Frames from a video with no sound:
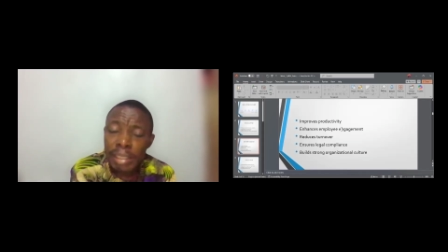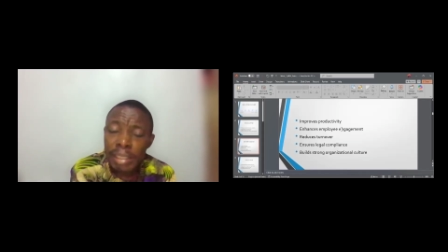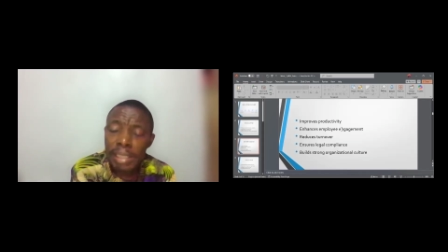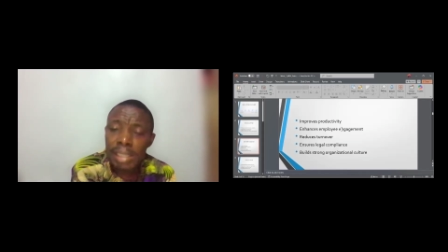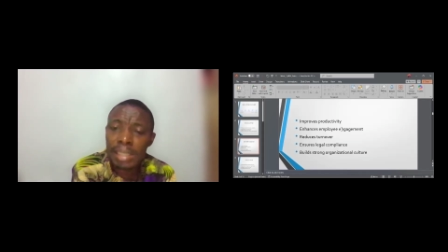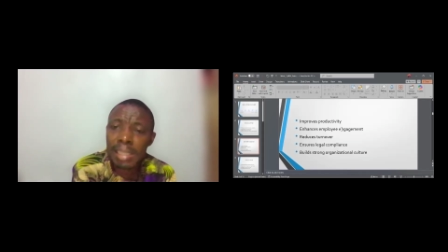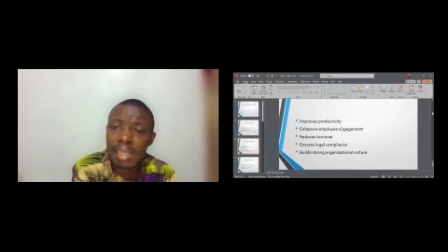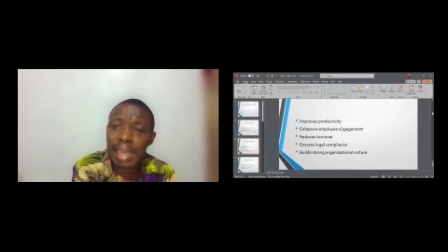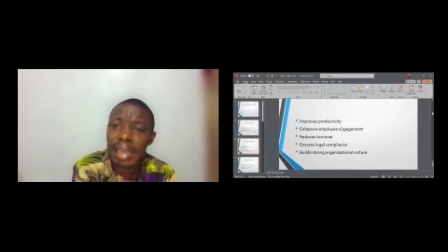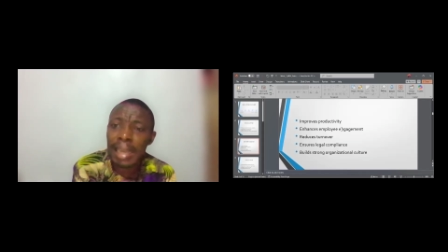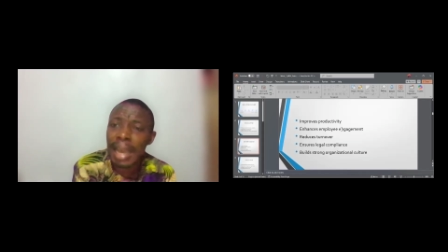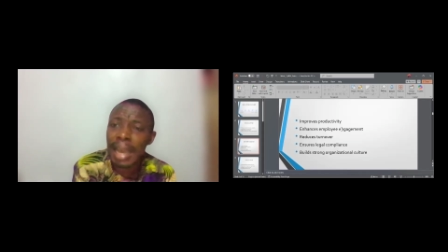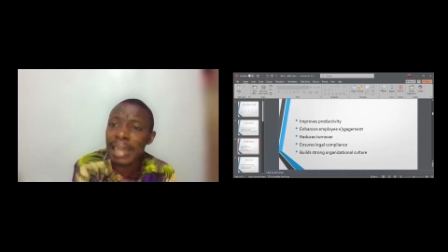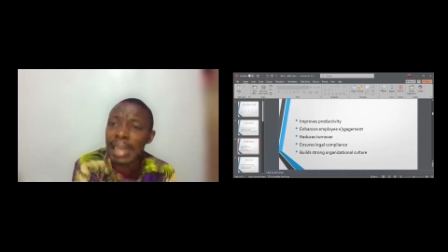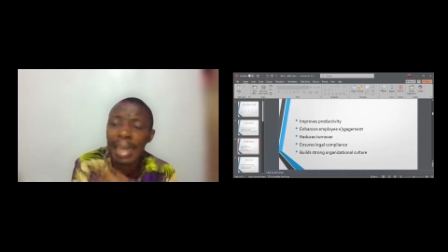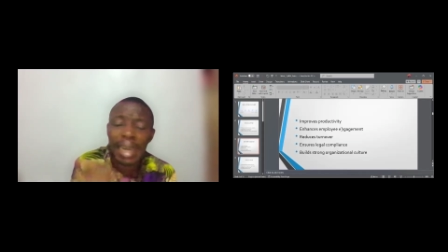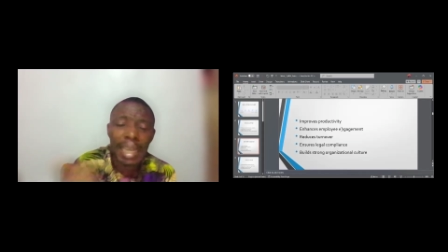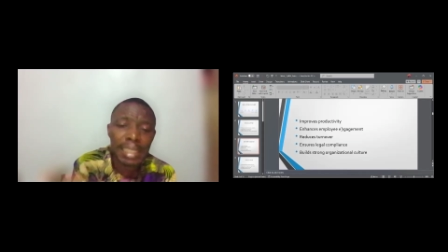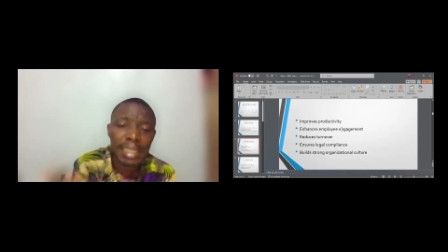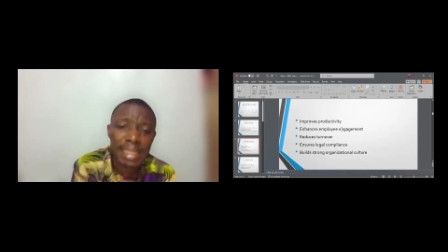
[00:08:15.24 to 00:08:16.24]
He said he had
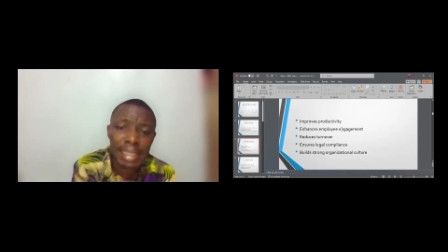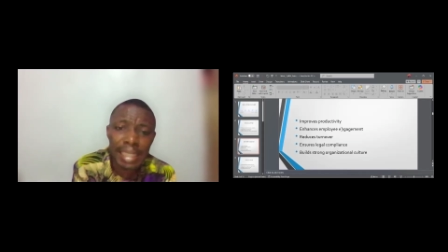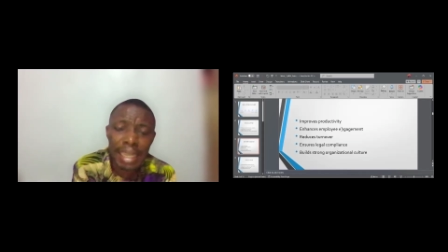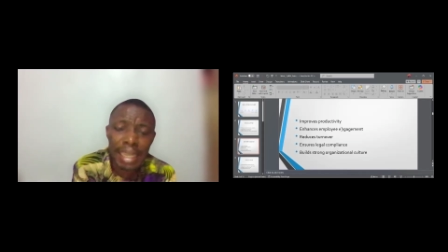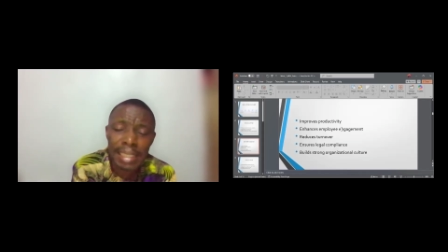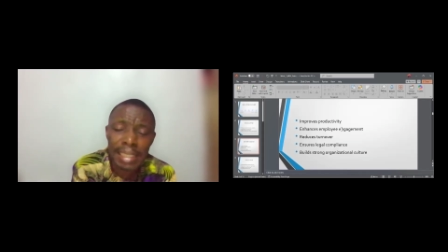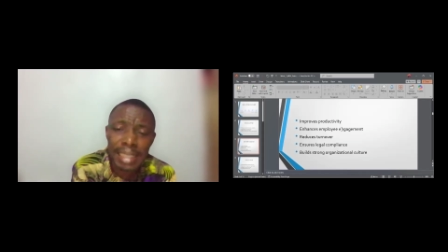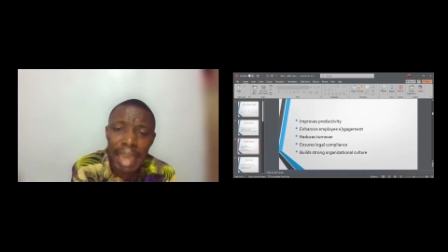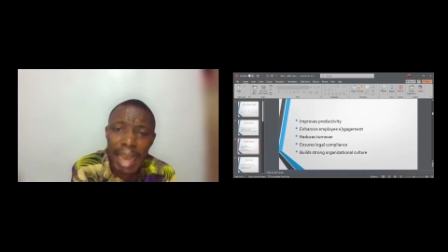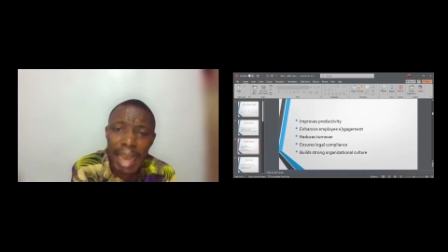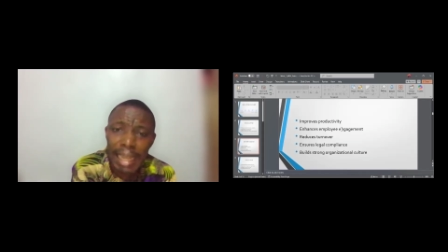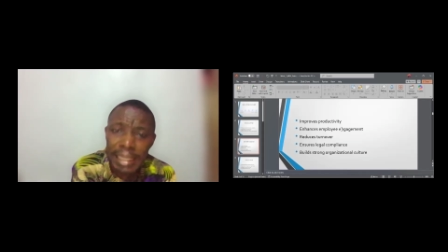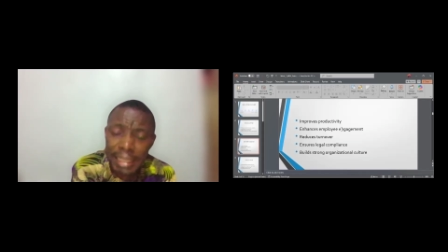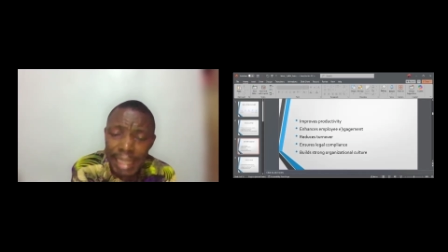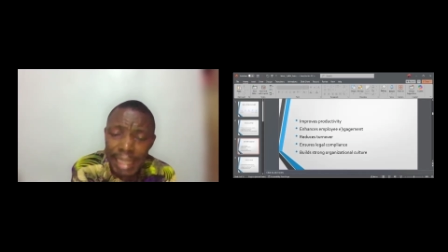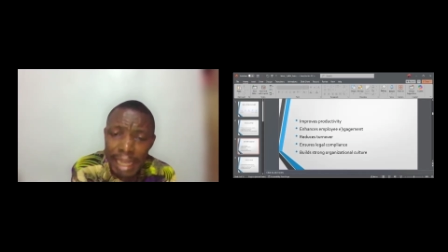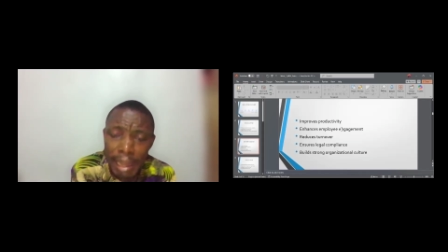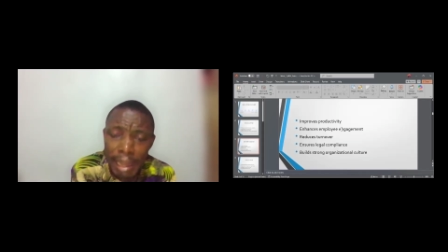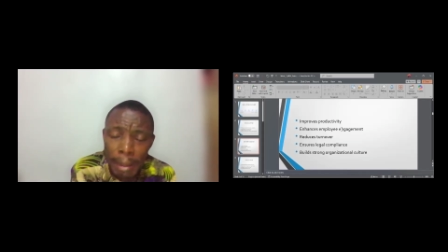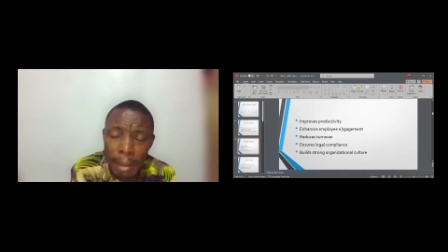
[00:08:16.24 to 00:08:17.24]
an accident and
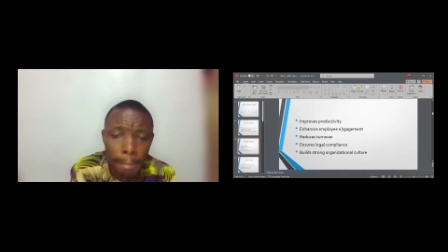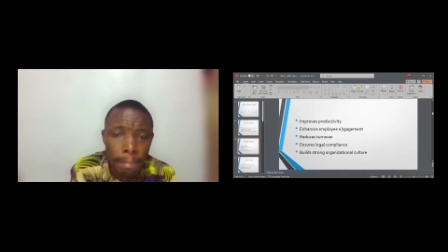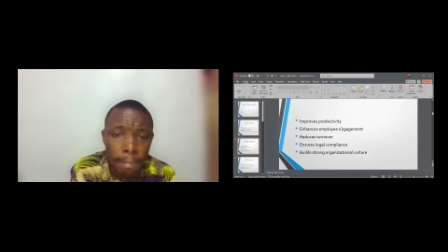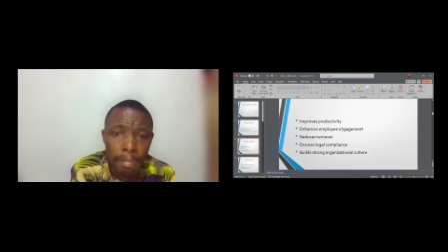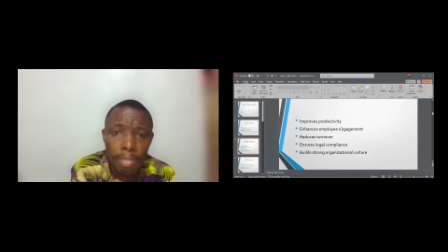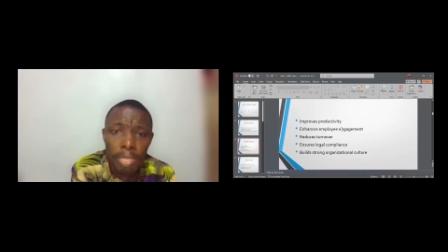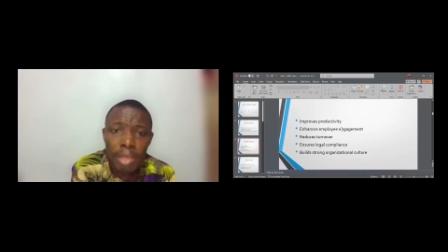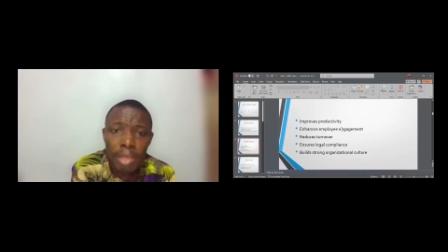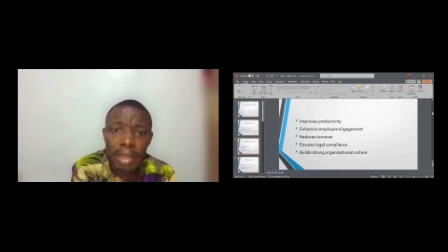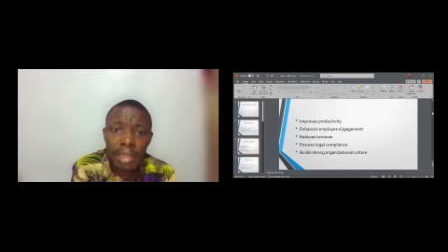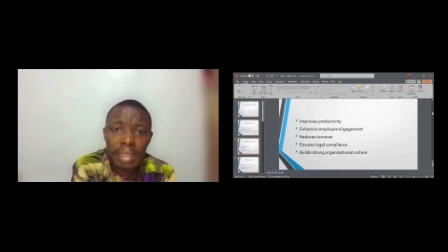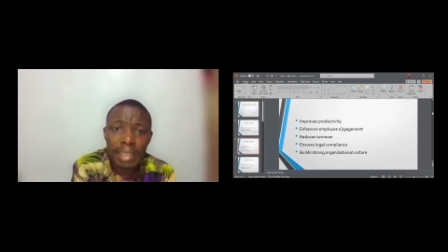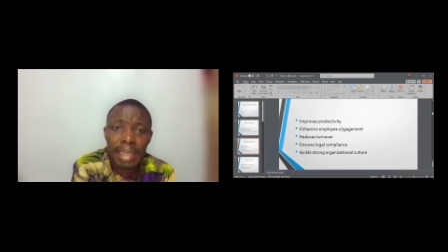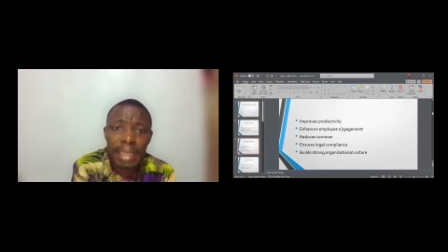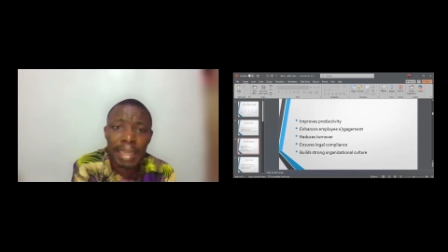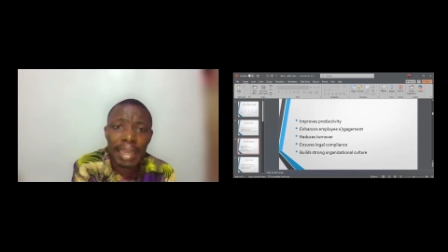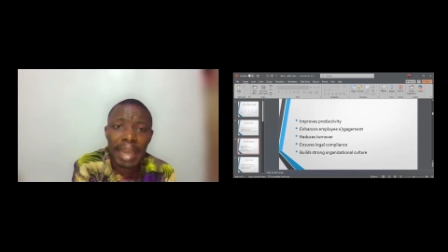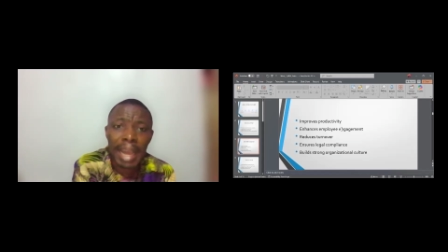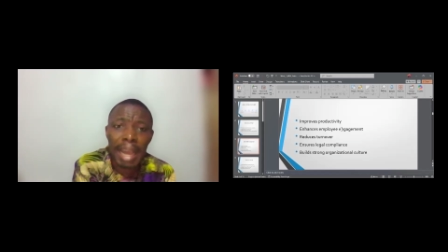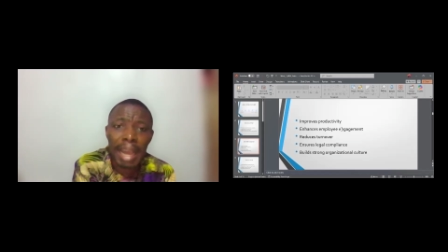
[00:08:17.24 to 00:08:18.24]

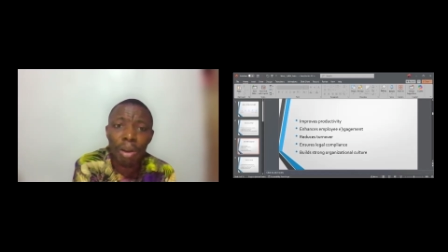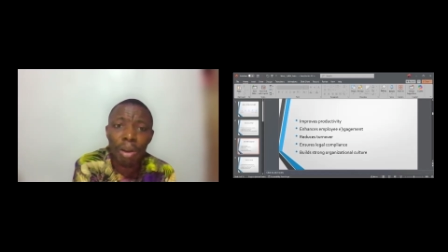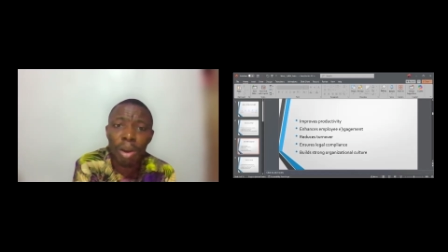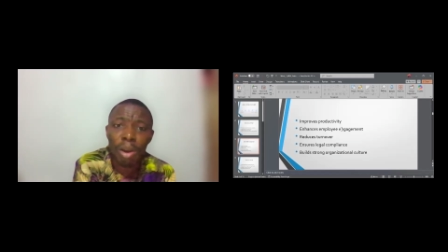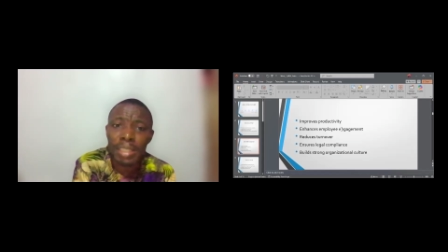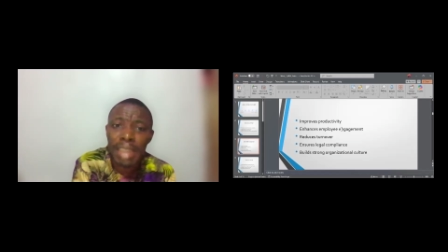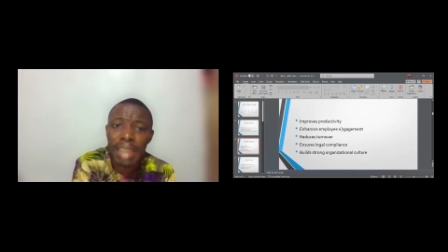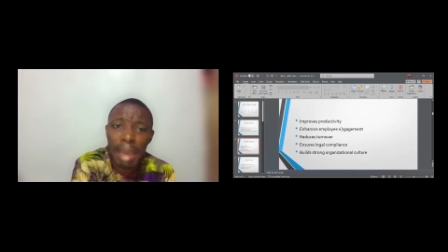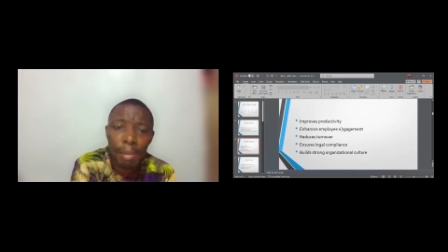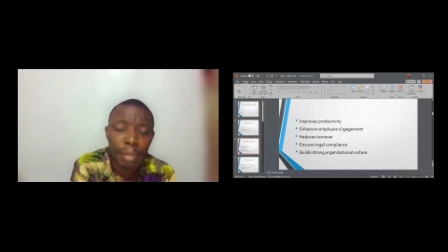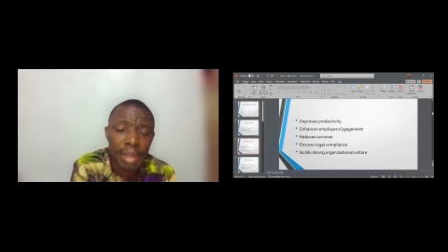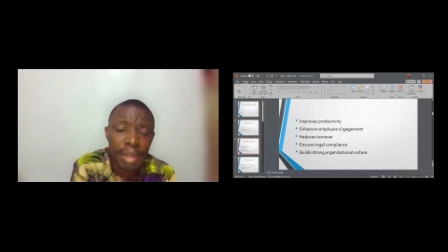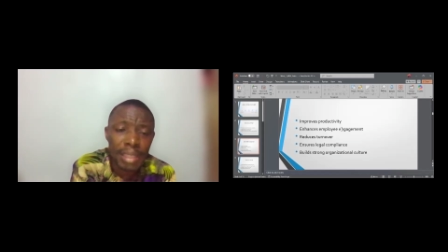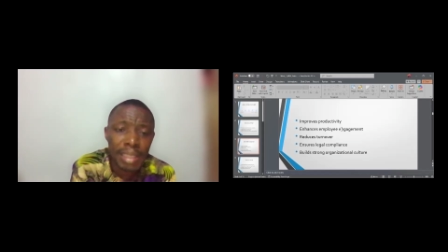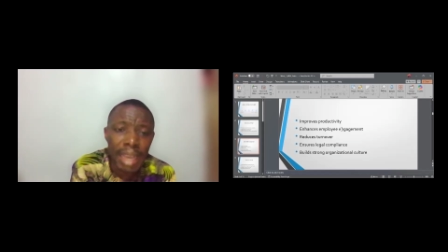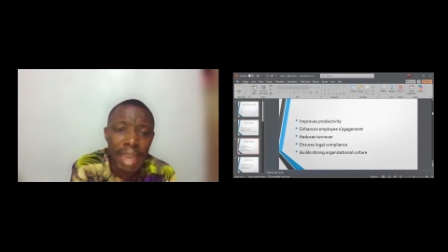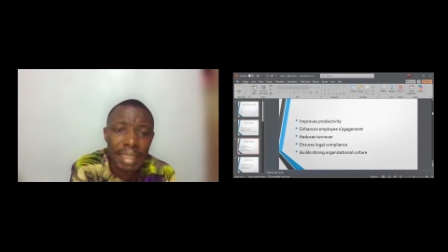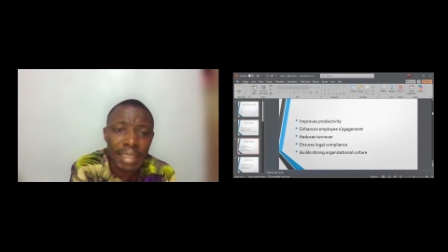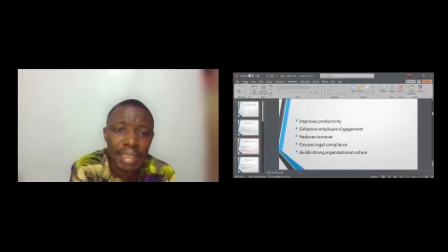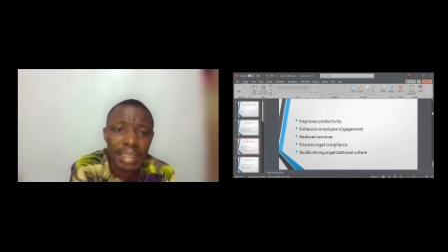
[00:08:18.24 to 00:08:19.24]
the car got damaged
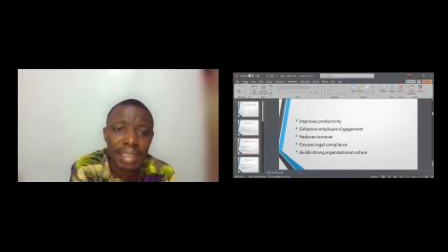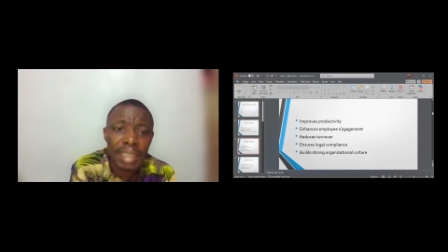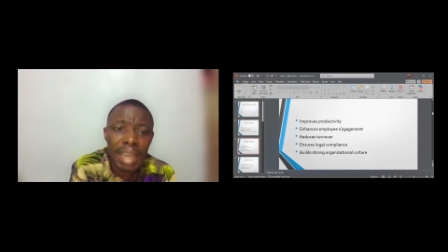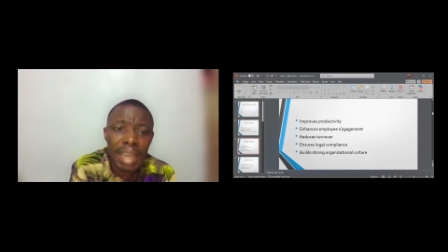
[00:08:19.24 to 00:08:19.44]
and